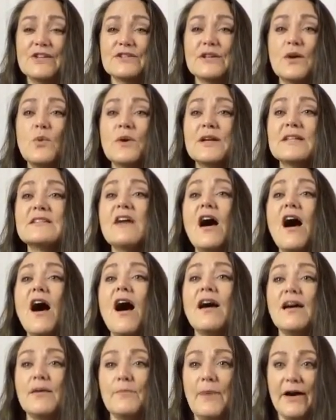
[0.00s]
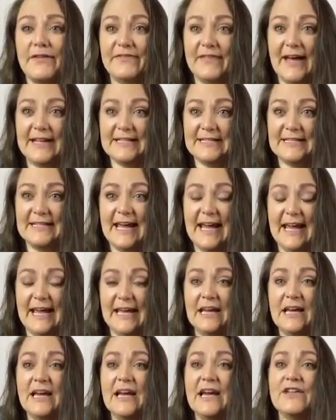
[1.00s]
So I want to talk about that
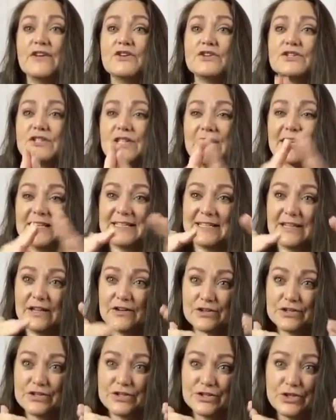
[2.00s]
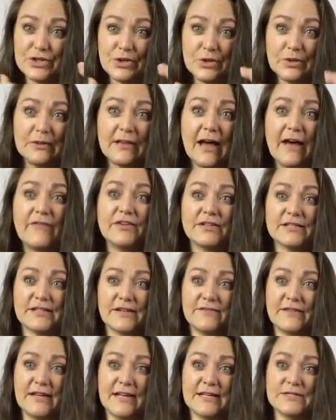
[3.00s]
today. There's two levels
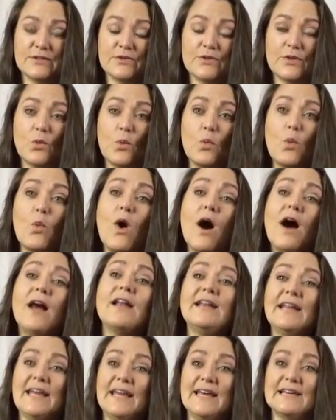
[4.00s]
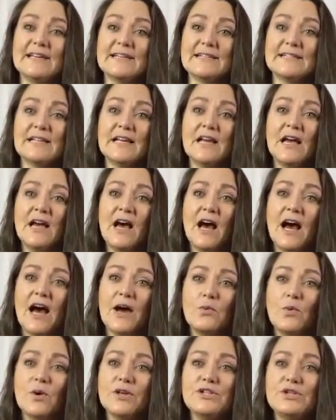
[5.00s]
of this. One is
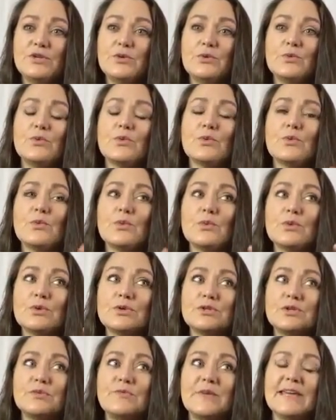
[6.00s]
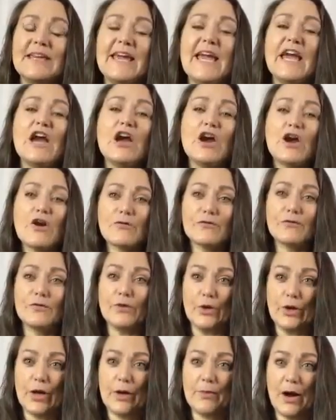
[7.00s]
I want you to be
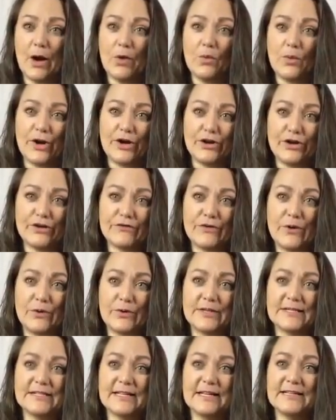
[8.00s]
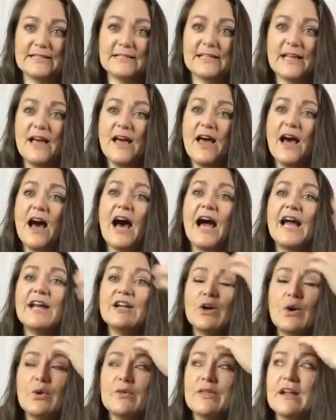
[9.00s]
careful about where your focus is. I
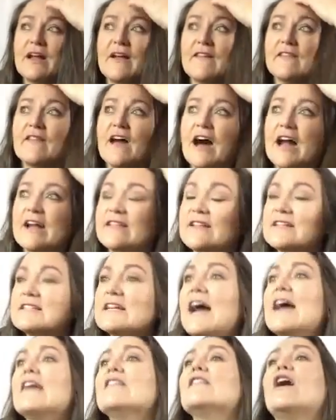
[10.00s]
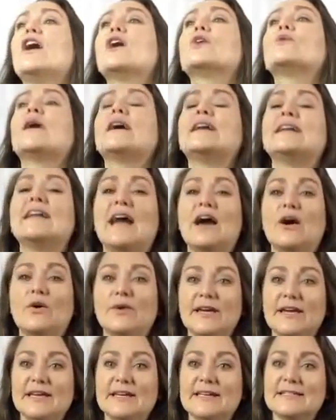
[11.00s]
know that a lot of the dialogue right now
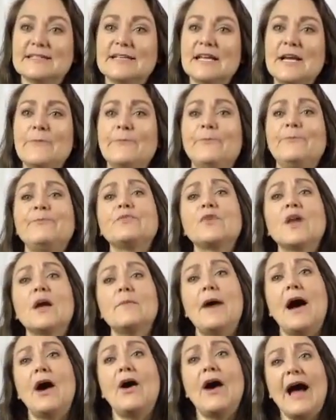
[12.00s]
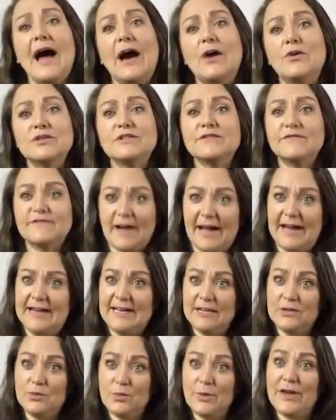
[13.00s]
is about how
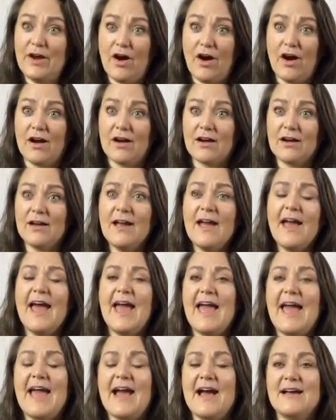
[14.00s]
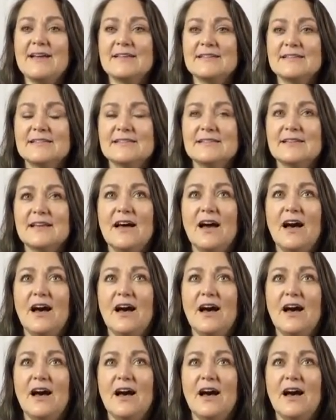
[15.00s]
divided we are, and